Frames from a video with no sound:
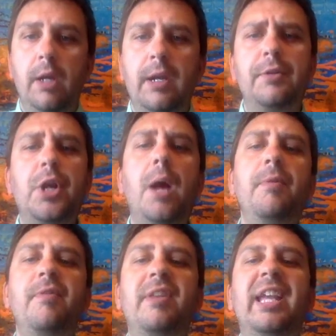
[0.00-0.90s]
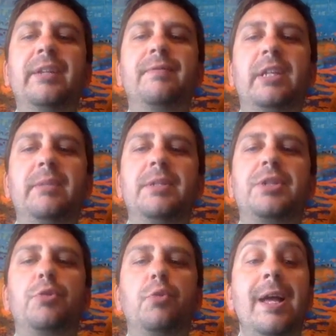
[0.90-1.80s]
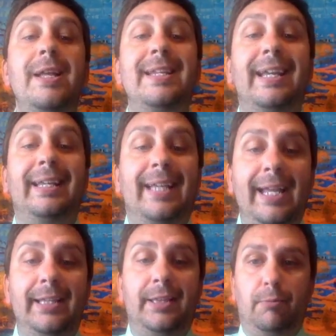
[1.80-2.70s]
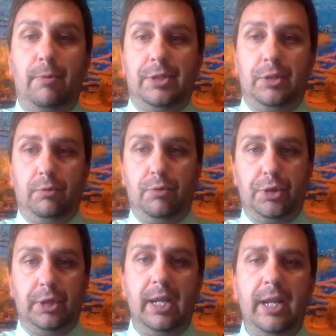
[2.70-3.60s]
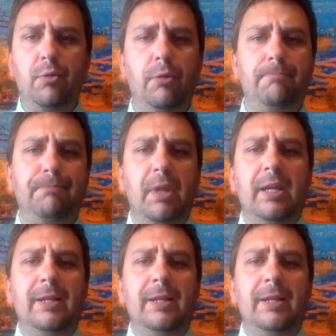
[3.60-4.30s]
Now, the job of the negative team is to negate the resolution or